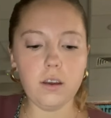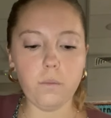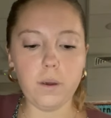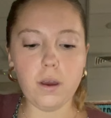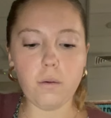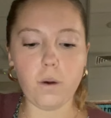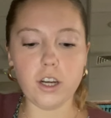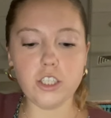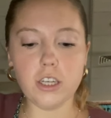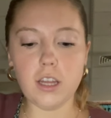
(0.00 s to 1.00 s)
We
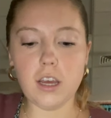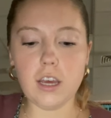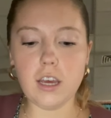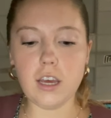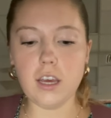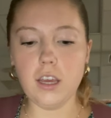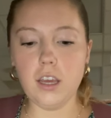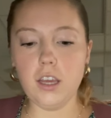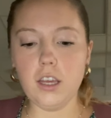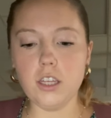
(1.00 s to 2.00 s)
watched the
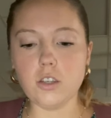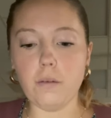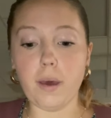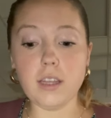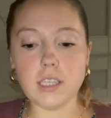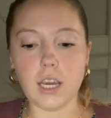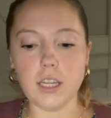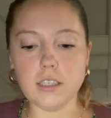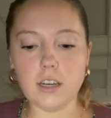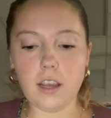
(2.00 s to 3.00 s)
so math
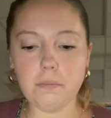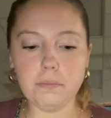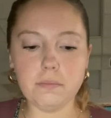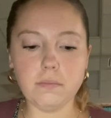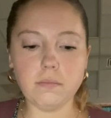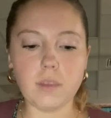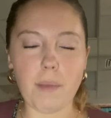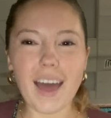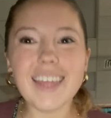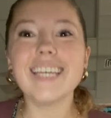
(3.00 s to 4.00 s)
science today
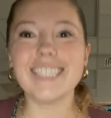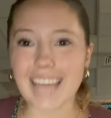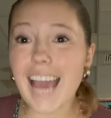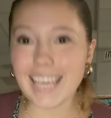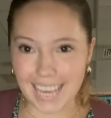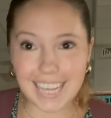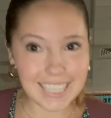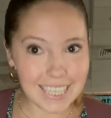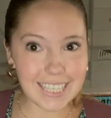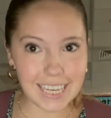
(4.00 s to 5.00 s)
math
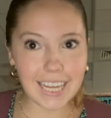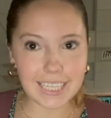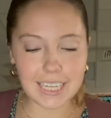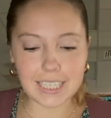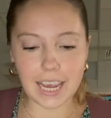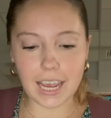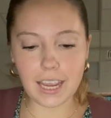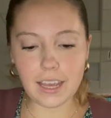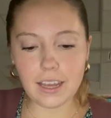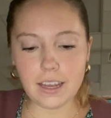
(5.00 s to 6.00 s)
science
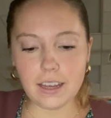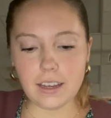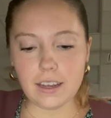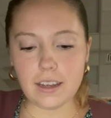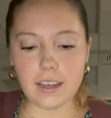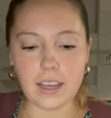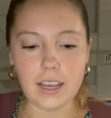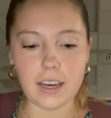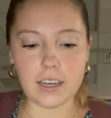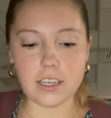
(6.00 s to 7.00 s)
today
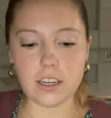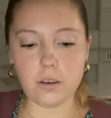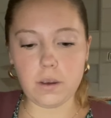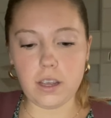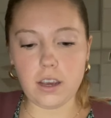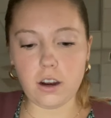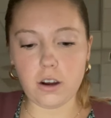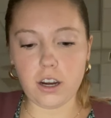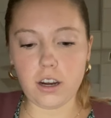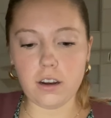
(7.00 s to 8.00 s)
and we
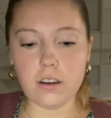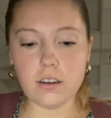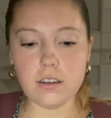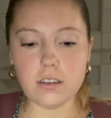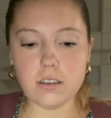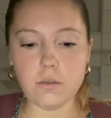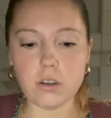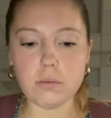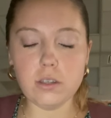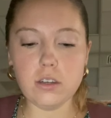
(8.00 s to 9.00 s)
are we were
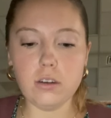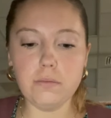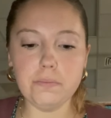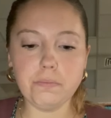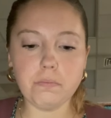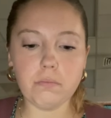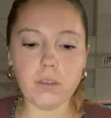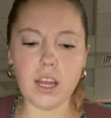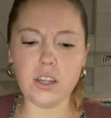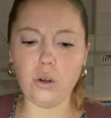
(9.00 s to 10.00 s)
supposed to do
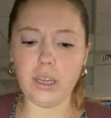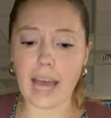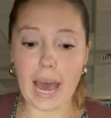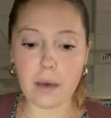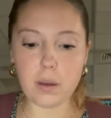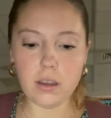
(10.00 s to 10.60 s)
a little lab